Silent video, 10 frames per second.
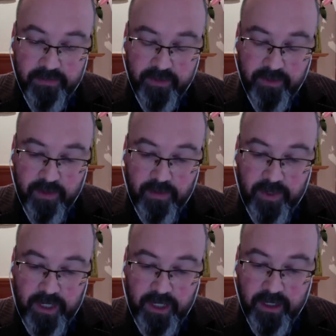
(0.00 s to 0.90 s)
for
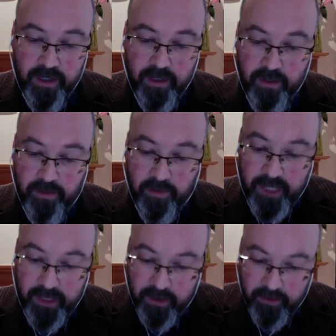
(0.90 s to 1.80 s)

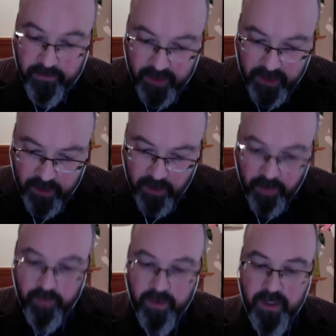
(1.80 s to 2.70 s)
he
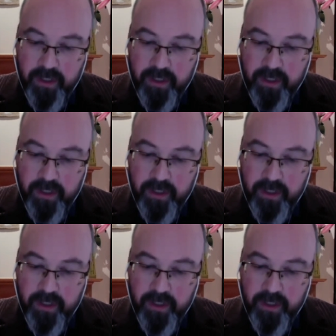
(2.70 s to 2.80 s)
whom